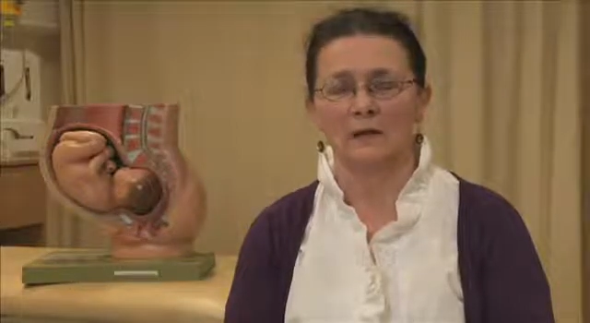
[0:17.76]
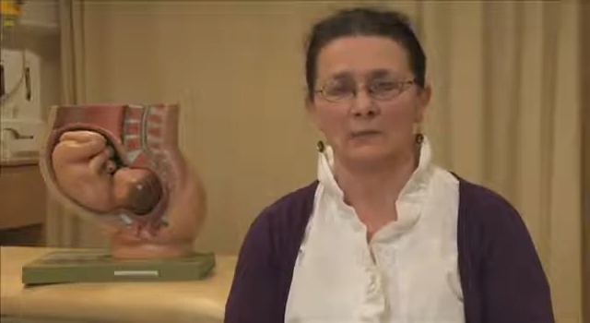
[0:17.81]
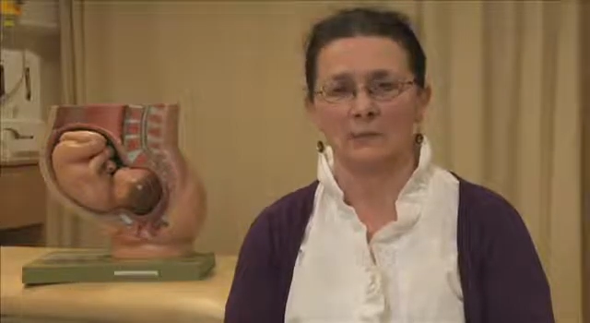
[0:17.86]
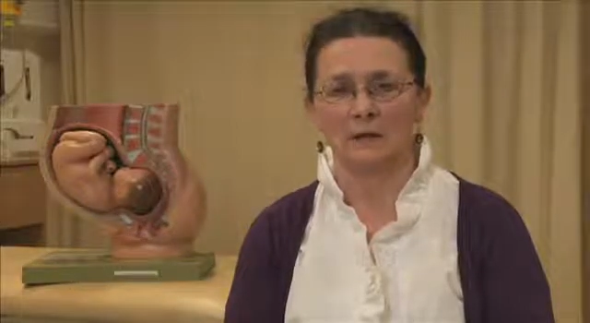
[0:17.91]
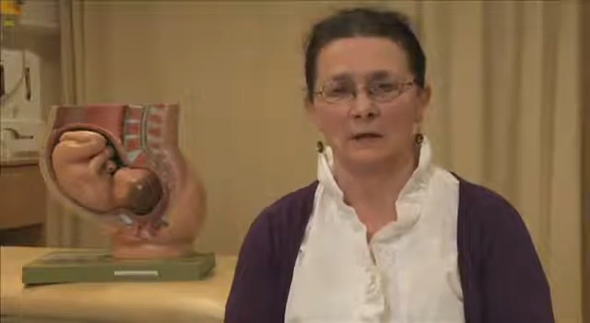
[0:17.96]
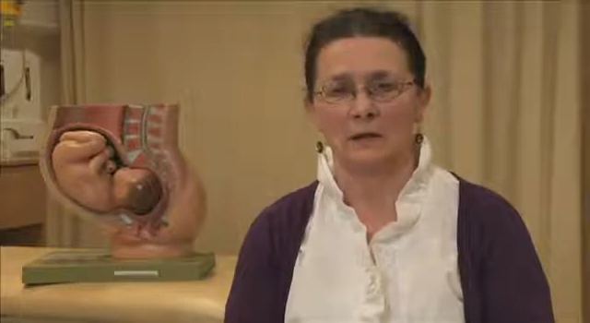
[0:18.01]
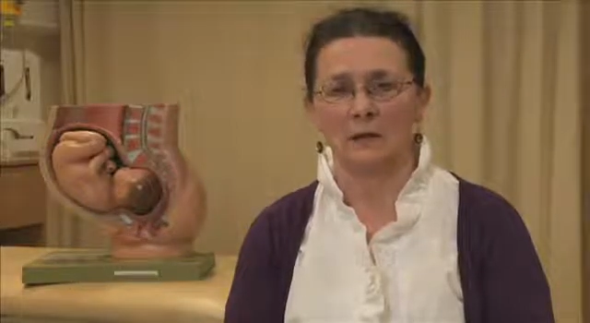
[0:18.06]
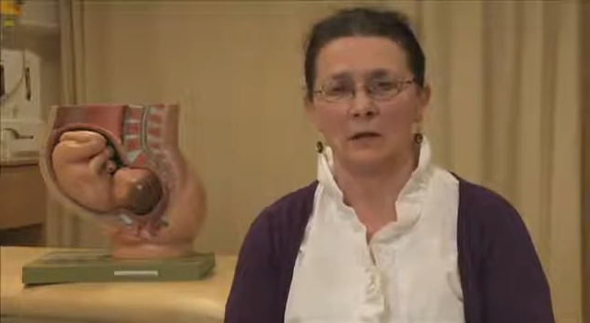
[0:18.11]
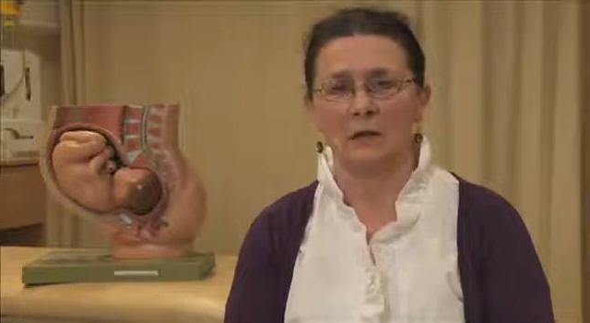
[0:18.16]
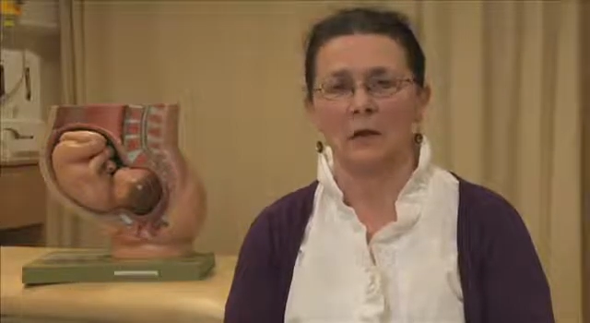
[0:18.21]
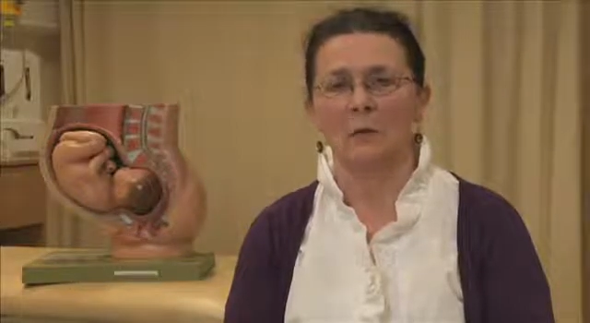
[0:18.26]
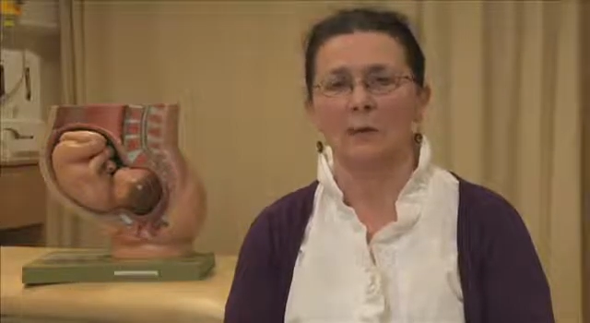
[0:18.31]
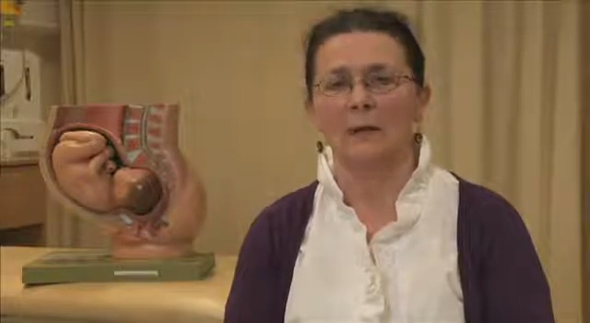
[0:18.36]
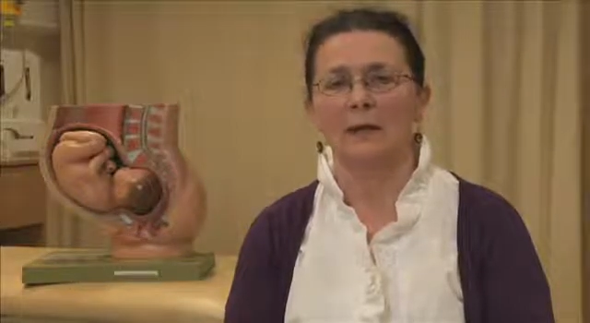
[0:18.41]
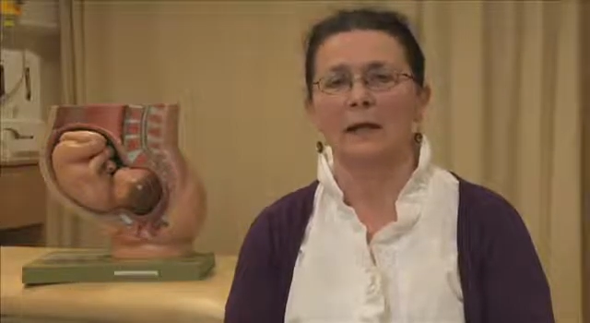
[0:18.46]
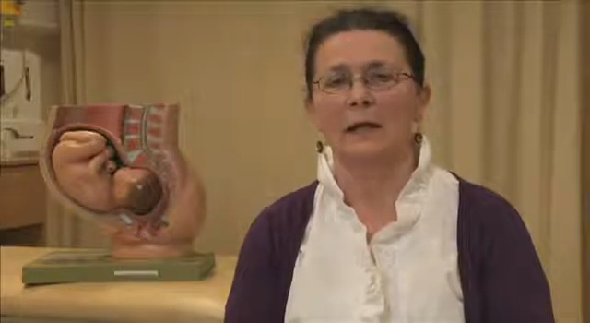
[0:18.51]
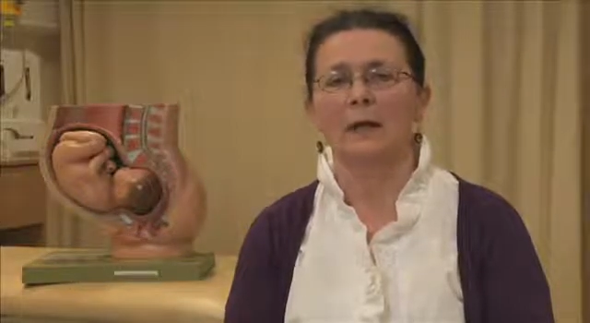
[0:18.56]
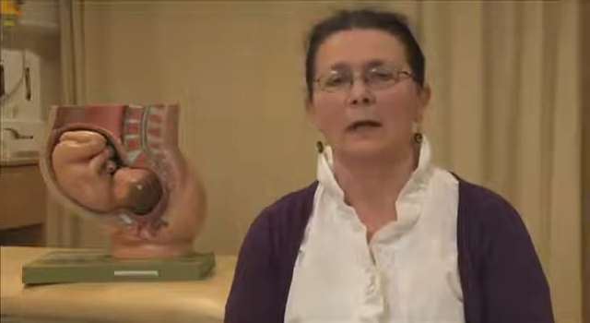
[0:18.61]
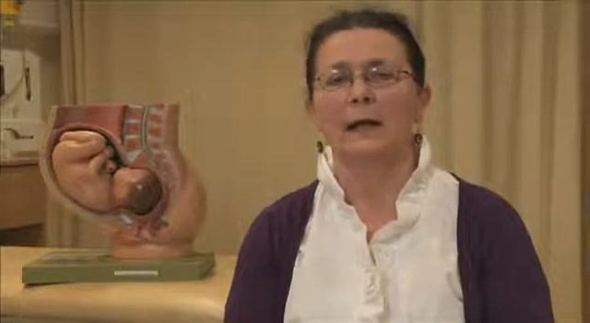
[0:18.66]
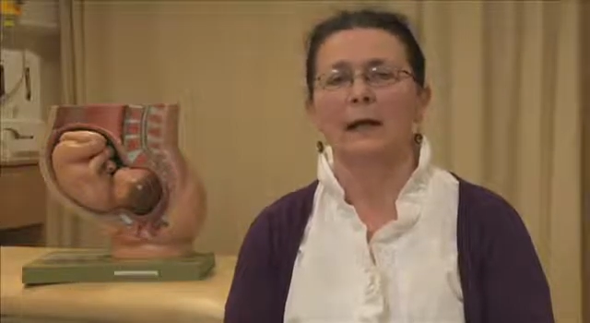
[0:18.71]
Hospital
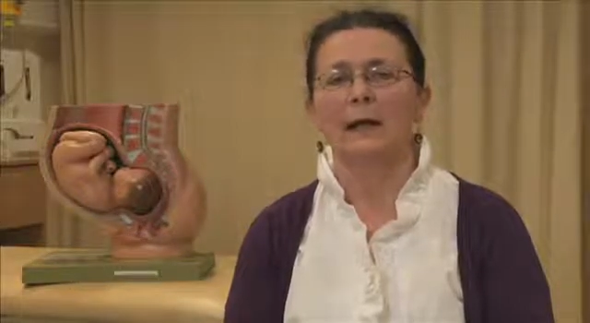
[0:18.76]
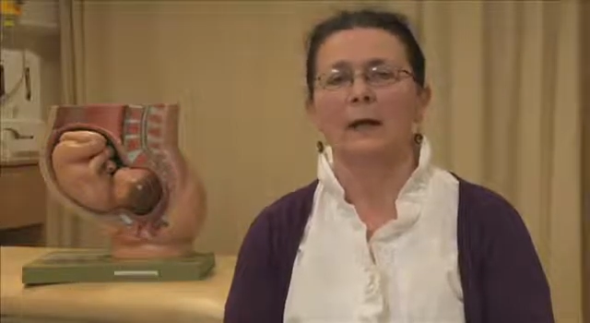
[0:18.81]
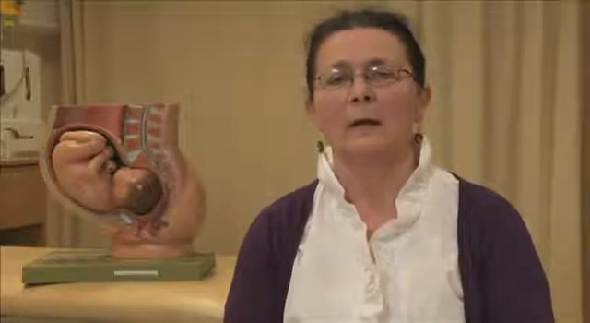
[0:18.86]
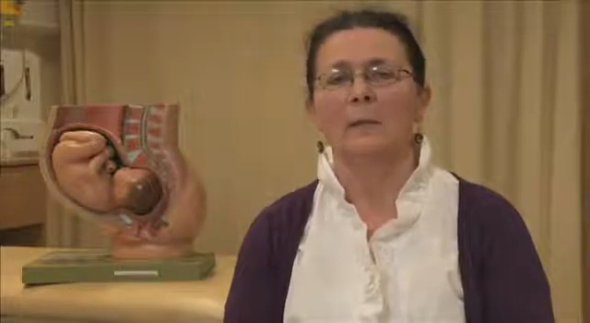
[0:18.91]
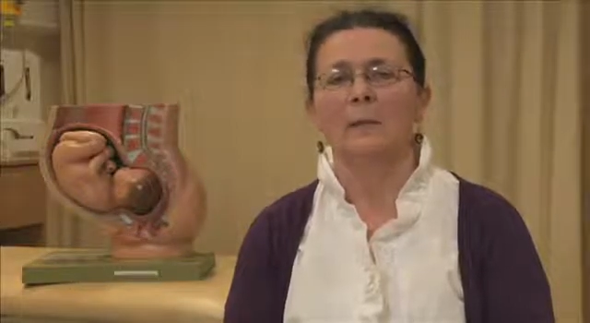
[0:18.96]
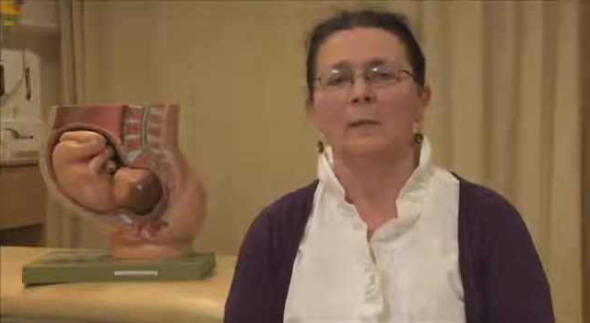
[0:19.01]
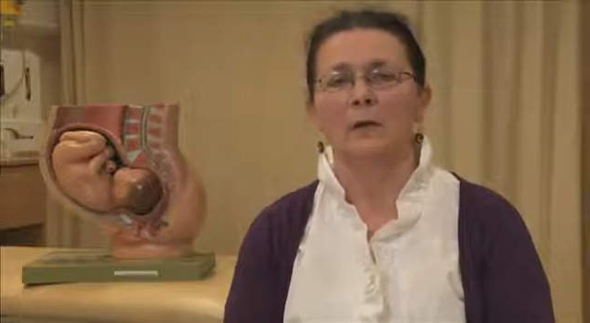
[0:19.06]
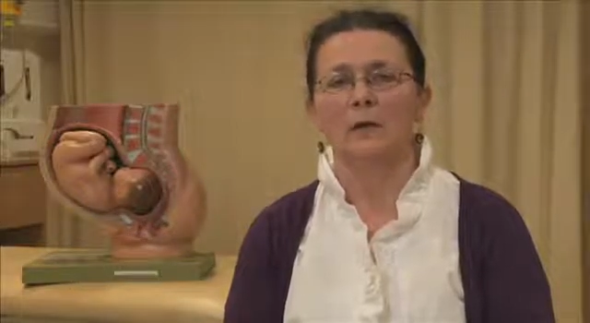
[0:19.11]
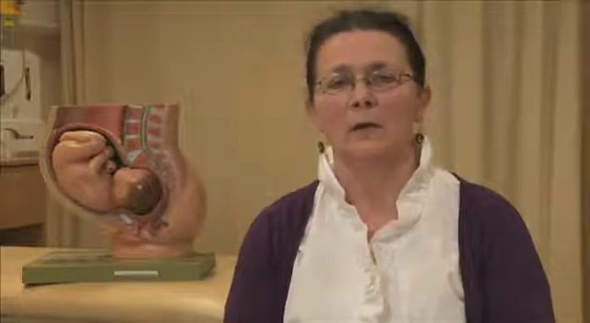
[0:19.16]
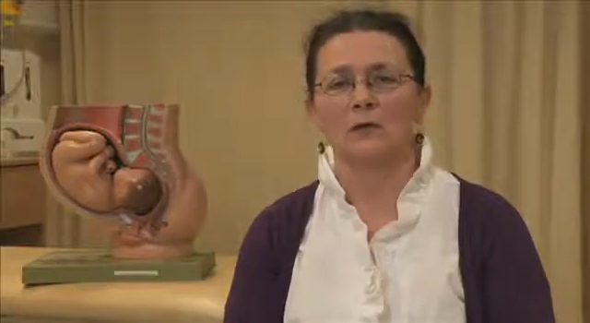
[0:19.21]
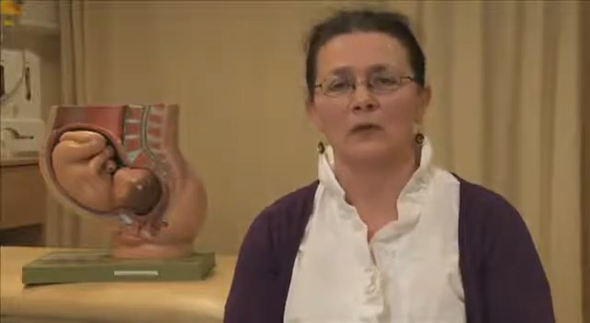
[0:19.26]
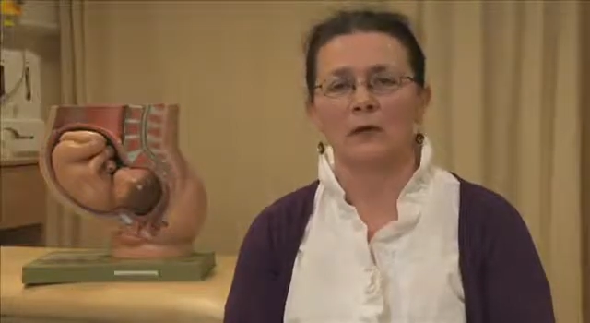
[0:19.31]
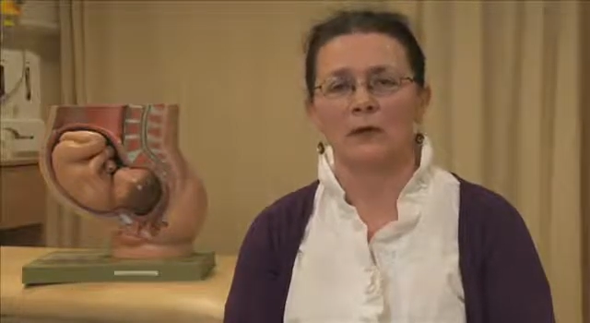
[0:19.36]
Galway, Mayo